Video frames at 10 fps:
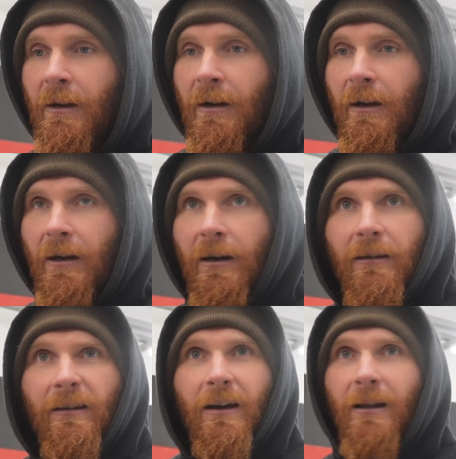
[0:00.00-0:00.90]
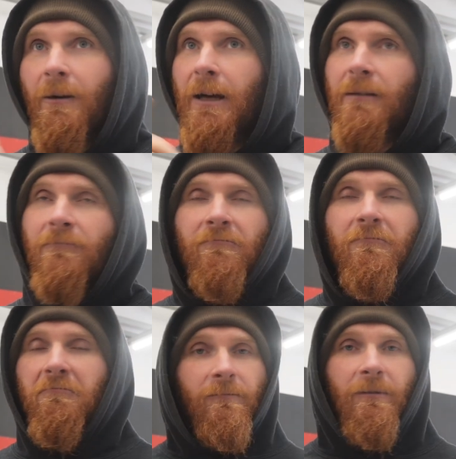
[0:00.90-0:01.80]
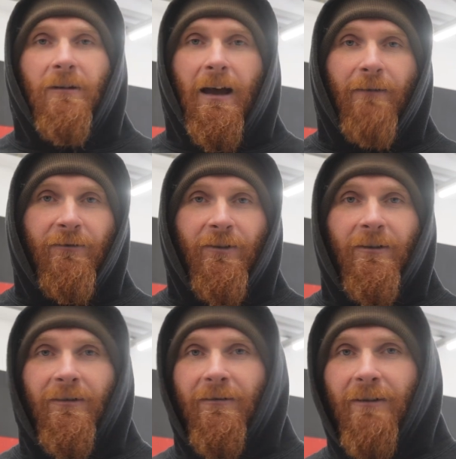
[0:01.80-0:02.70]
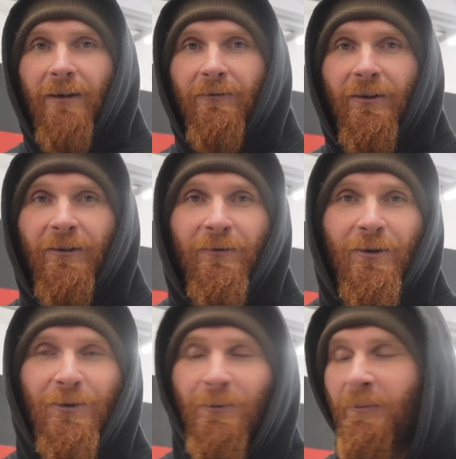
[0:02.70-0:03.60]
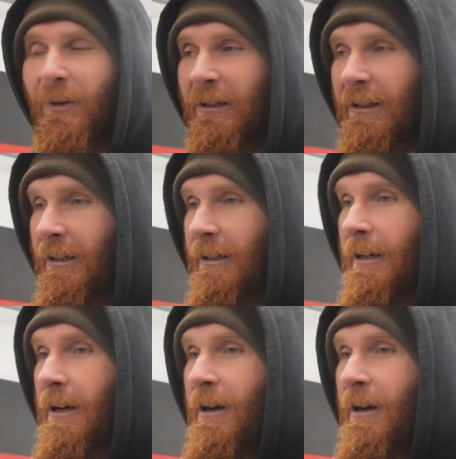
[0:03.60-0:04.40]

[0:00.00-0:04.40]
The other one after the first one, basically.